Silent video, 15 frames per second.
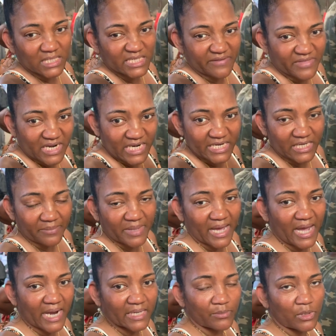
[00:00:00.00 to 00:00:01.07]
they have to clean up the
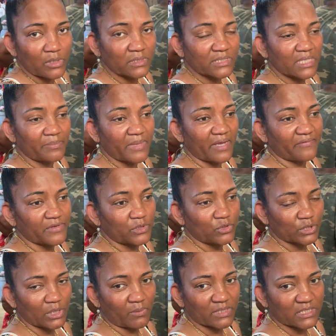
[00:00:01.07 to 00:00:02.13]
animals and they have to do
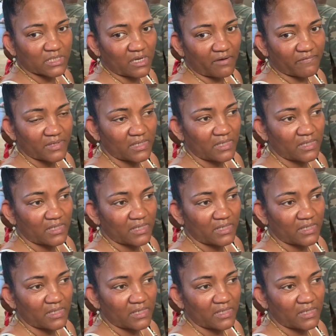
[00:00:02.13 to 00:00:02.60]
so much stuff.